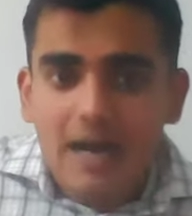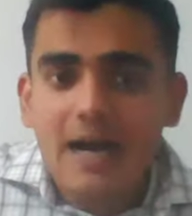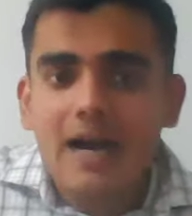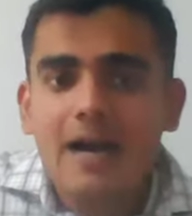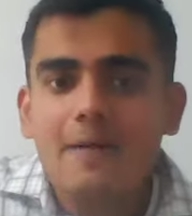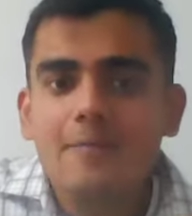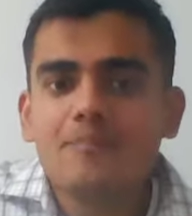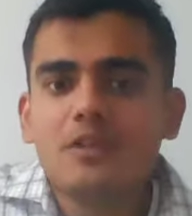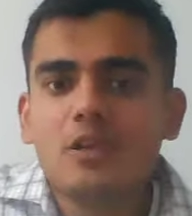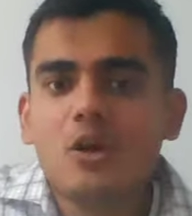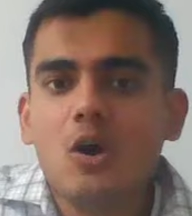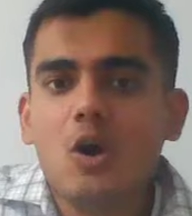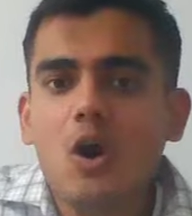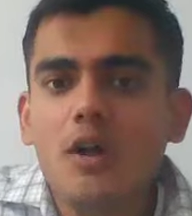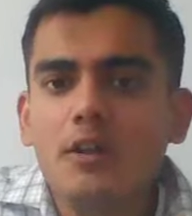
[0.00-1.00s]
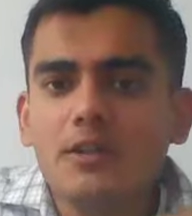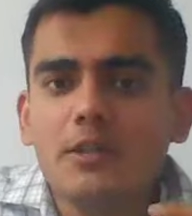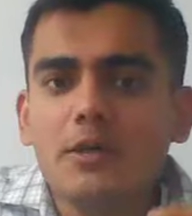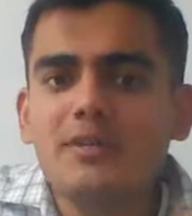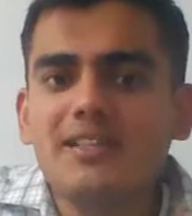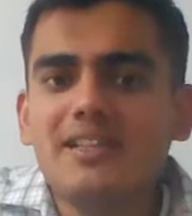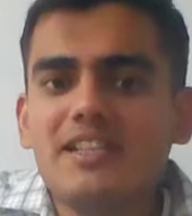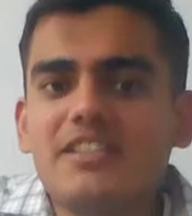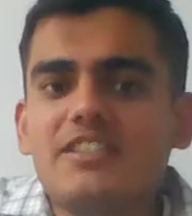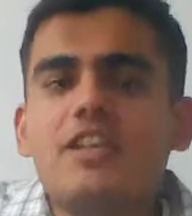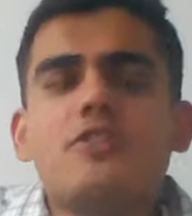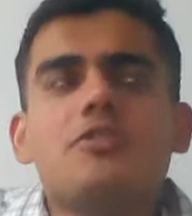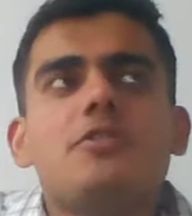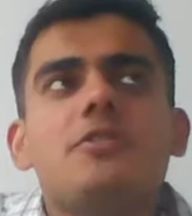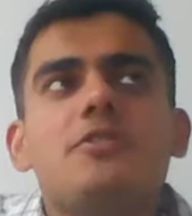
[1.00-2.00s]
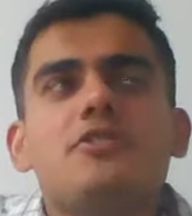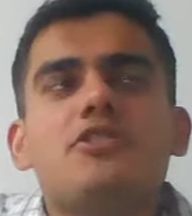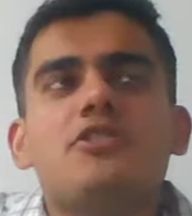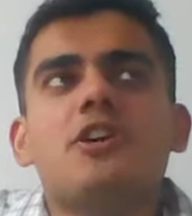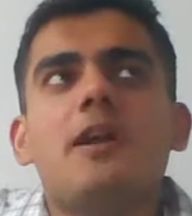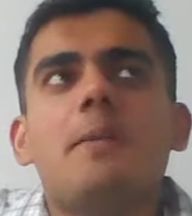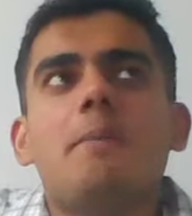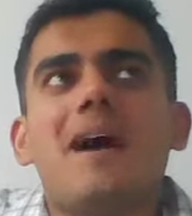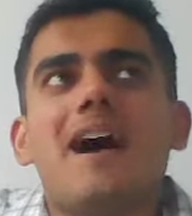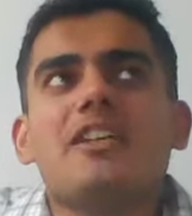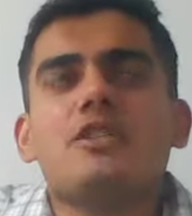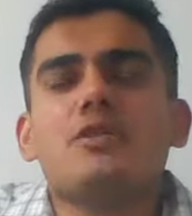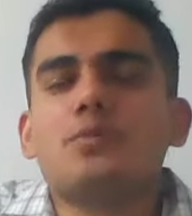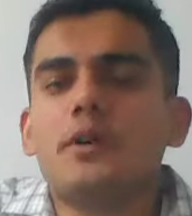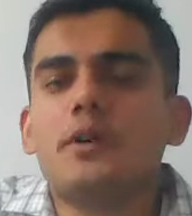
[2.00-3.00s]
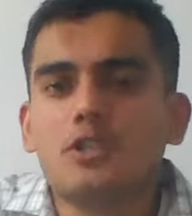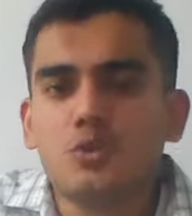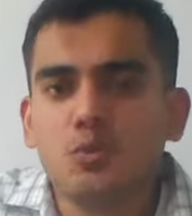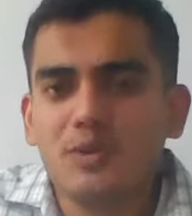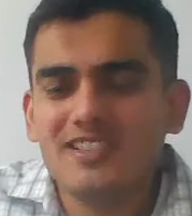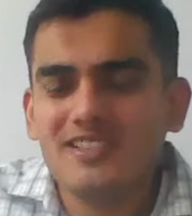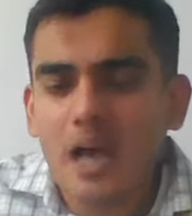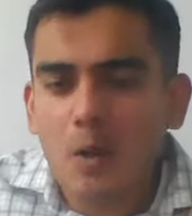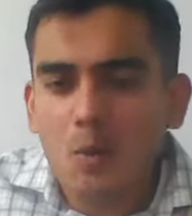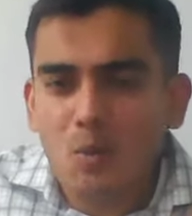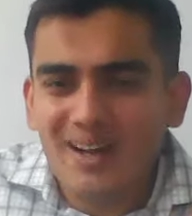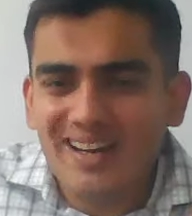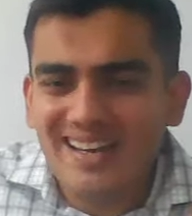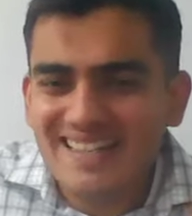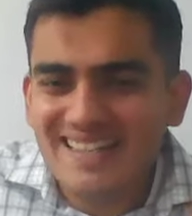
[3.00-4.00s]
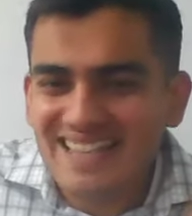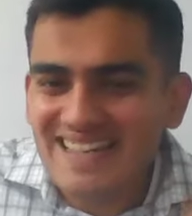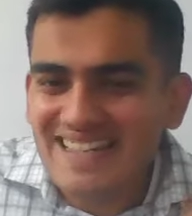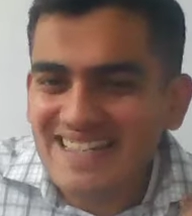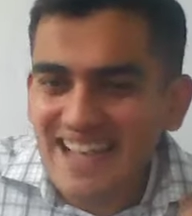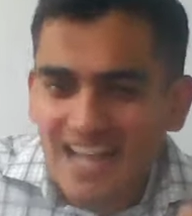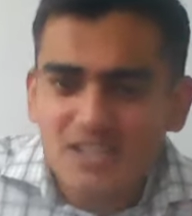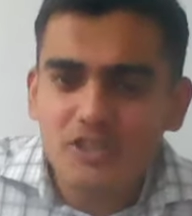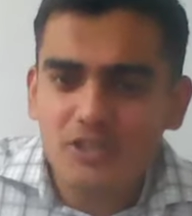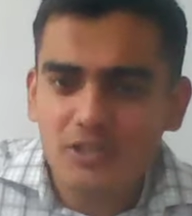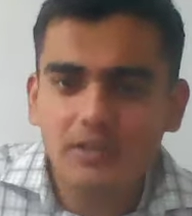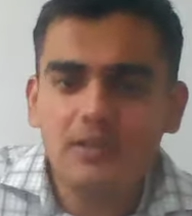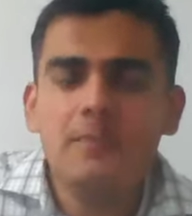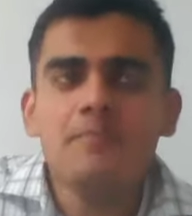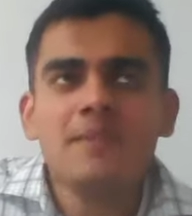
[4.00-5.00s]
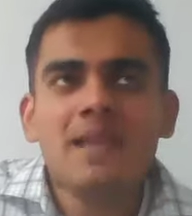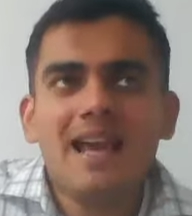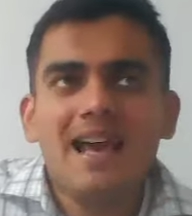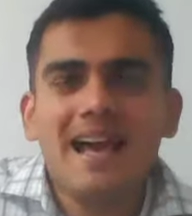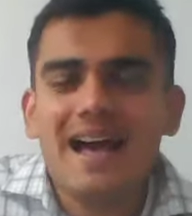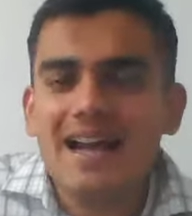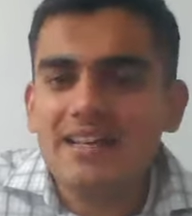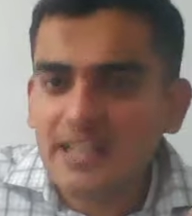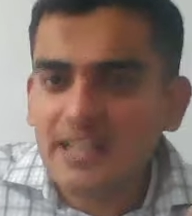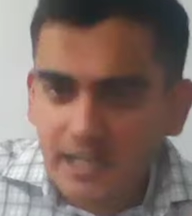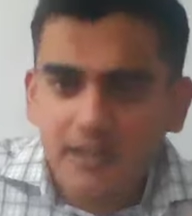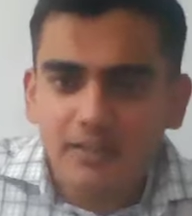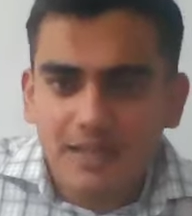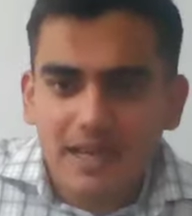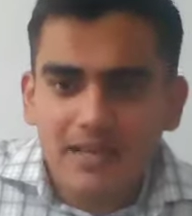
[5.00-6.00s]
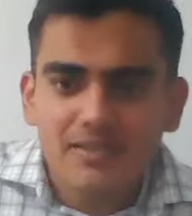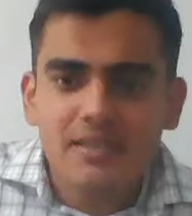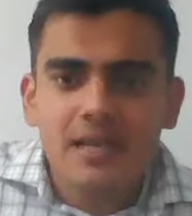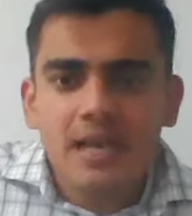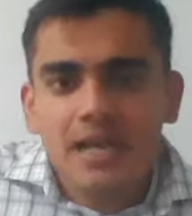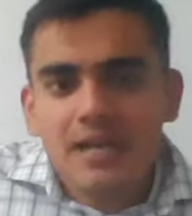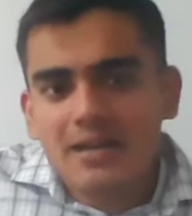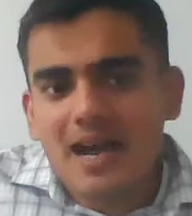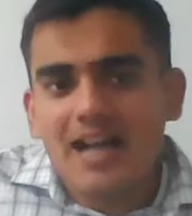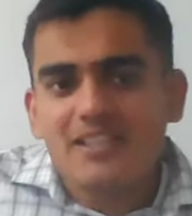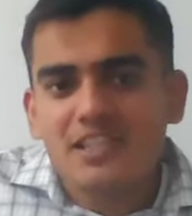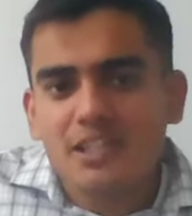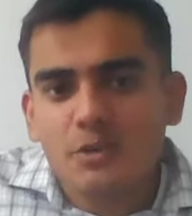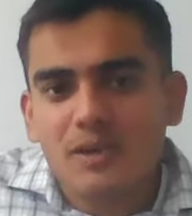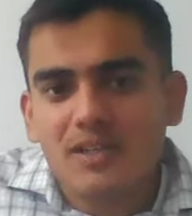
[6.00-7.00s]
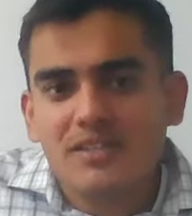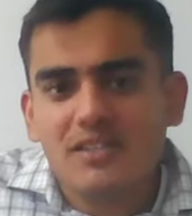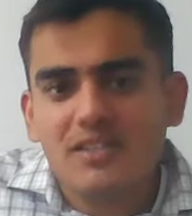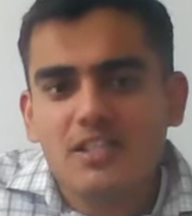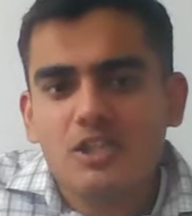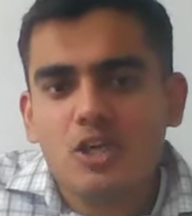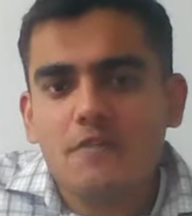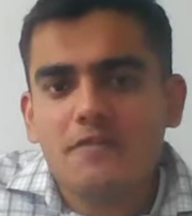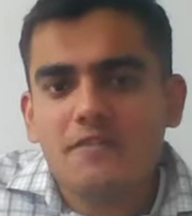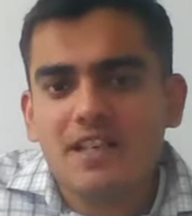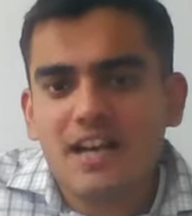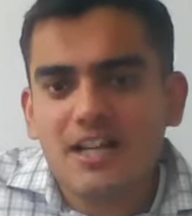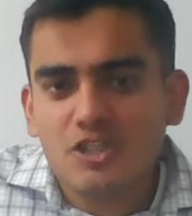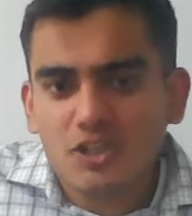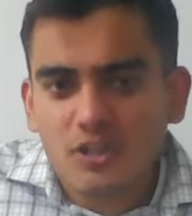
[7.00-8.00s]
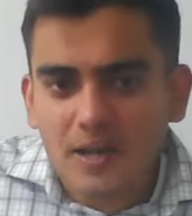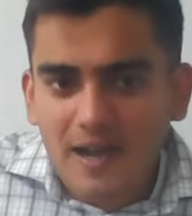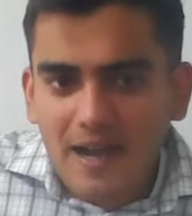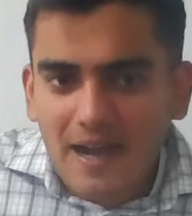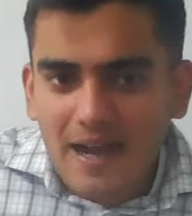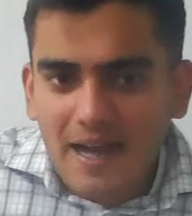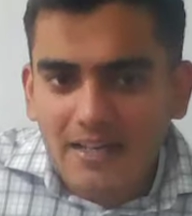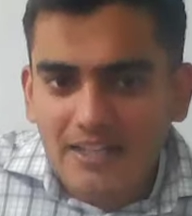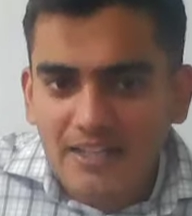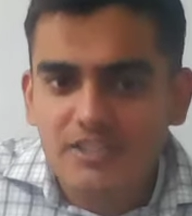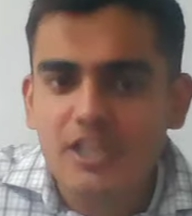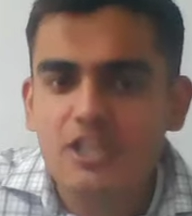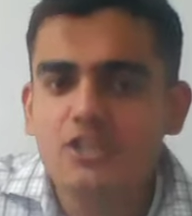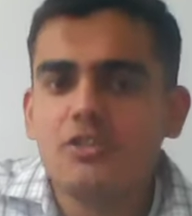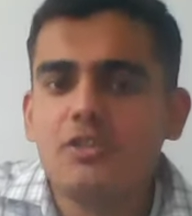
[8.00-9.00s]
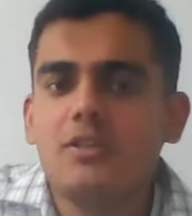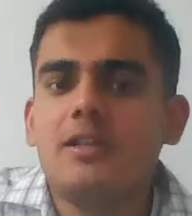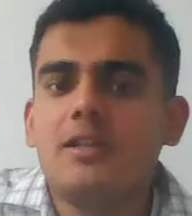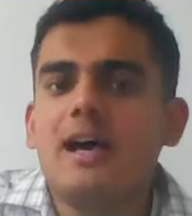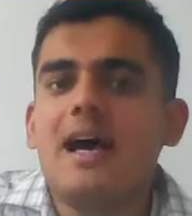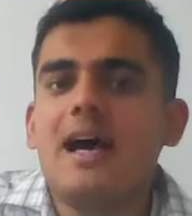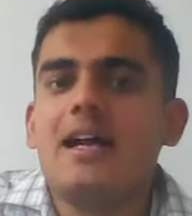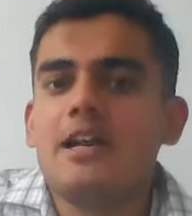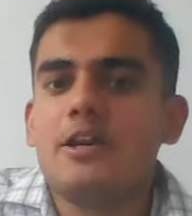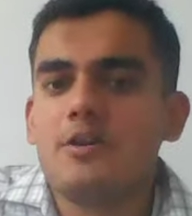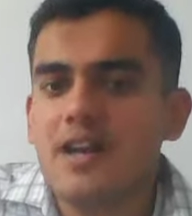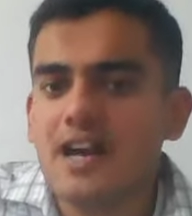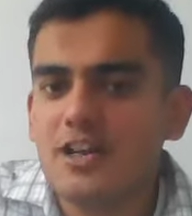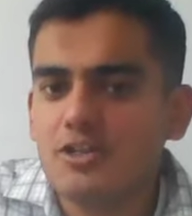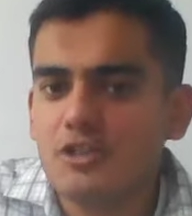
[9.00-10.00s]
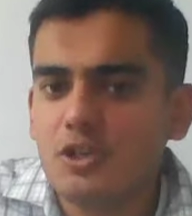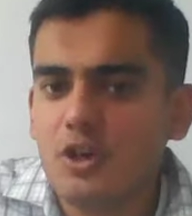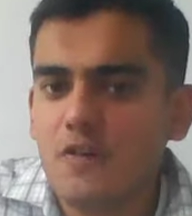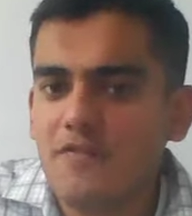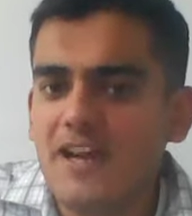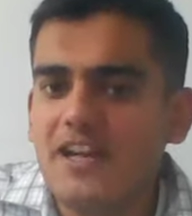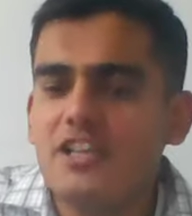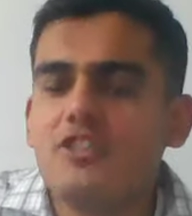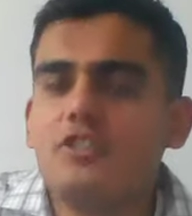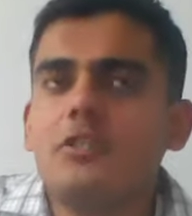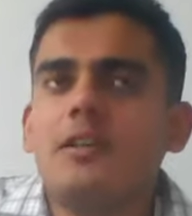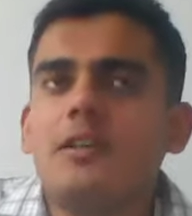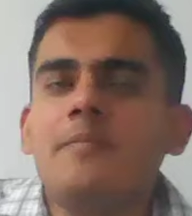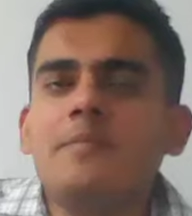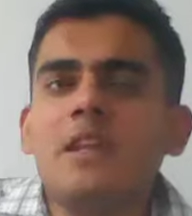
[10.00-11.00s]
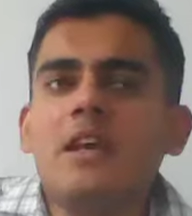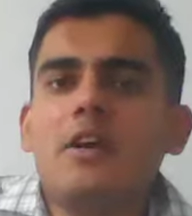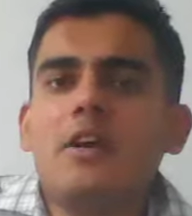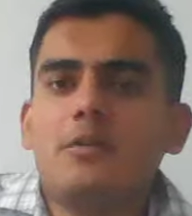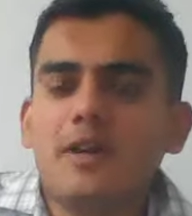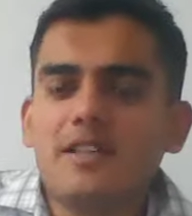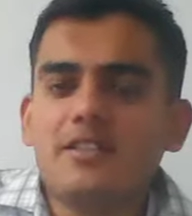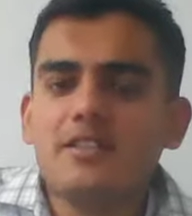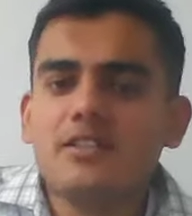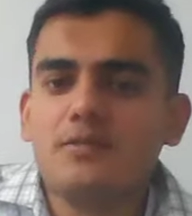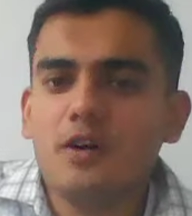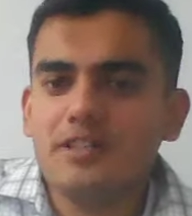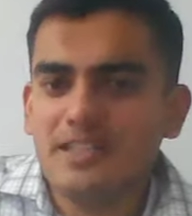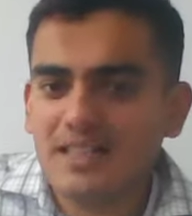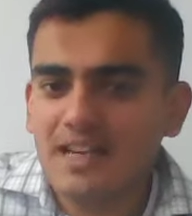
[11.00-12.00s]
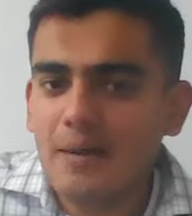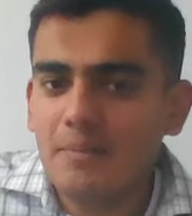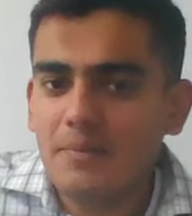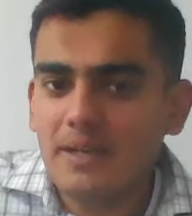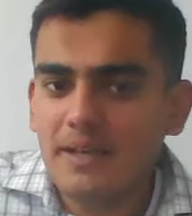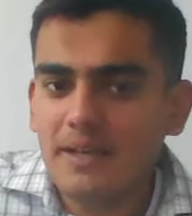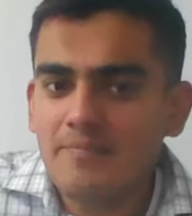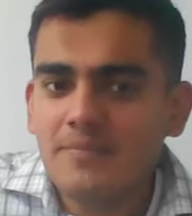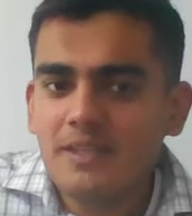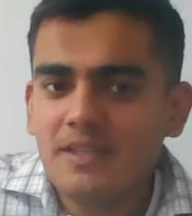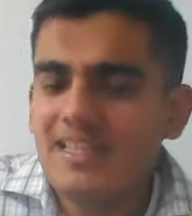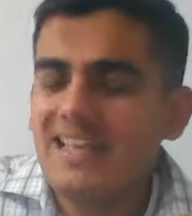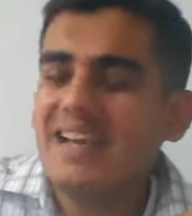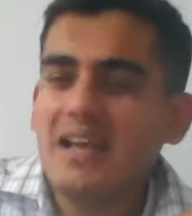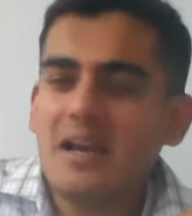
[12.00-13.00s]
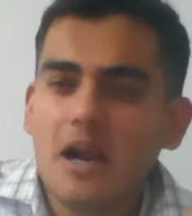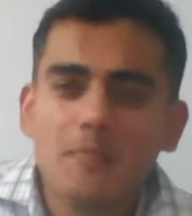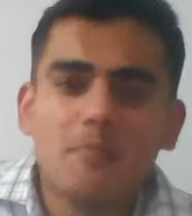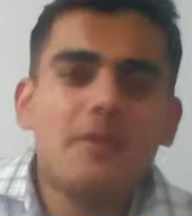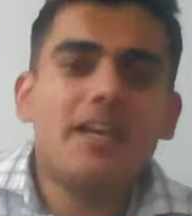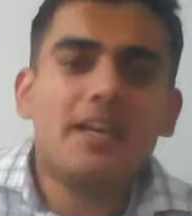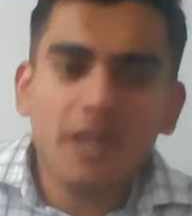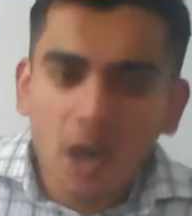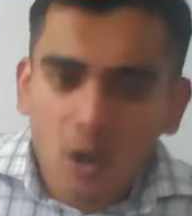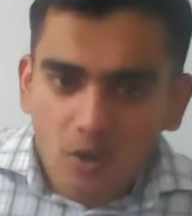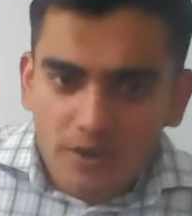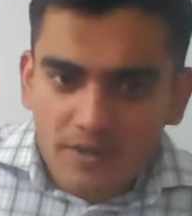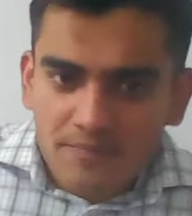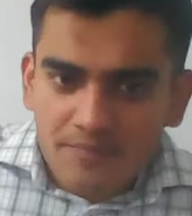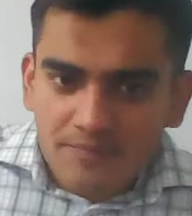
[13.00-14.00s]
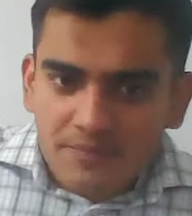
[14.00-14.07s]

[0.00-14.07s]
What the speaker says: Uh, Although the decision to share passwords with someone is intentional and careless, consequences of such decision and introduction of additional risks for the company, they cannot be ignored.